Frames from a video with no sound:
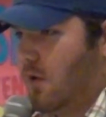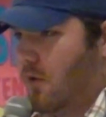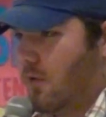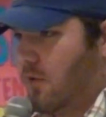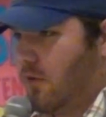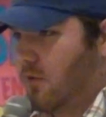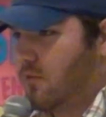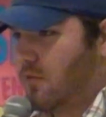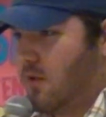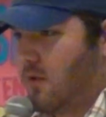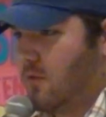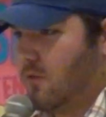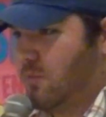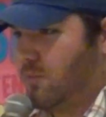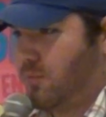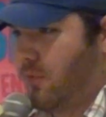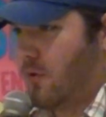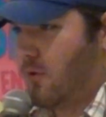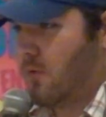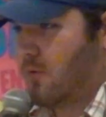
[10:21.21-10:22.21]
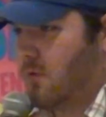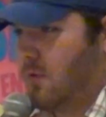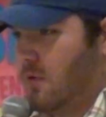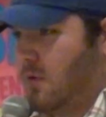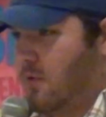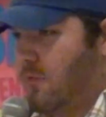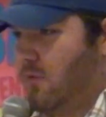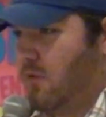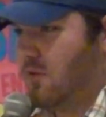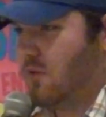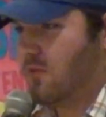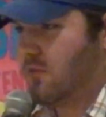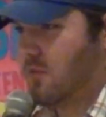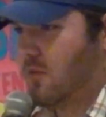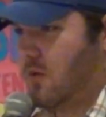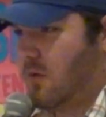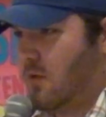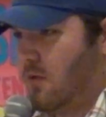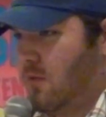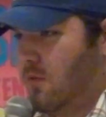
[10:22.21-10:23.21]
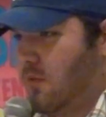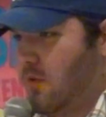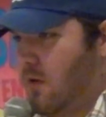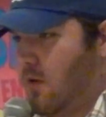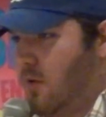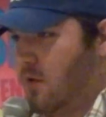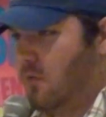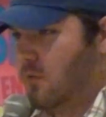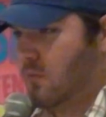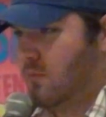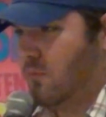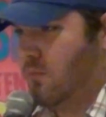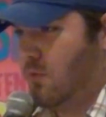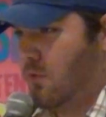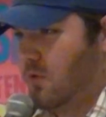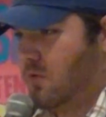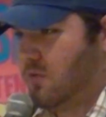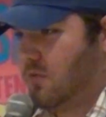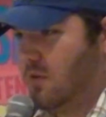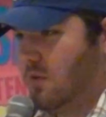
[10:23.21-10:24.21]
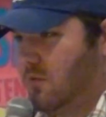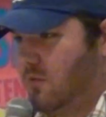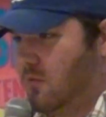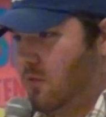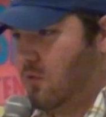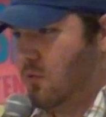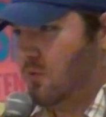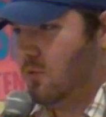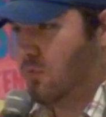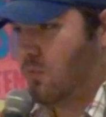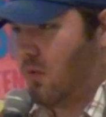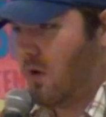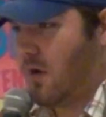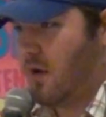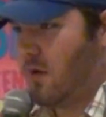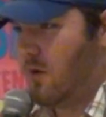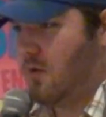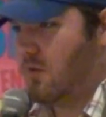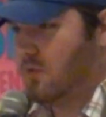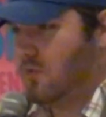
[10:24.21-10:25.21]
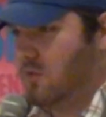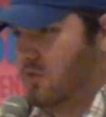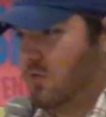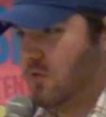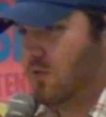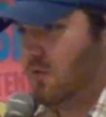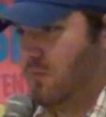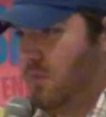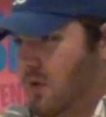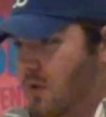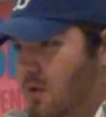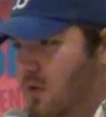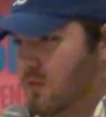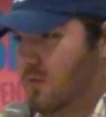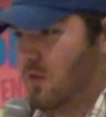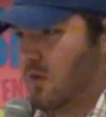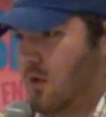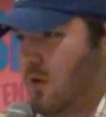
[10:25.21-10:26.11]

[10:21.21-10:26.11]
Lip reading: Looks like it's broken. If you just get in there and merge these two wires, you should be good to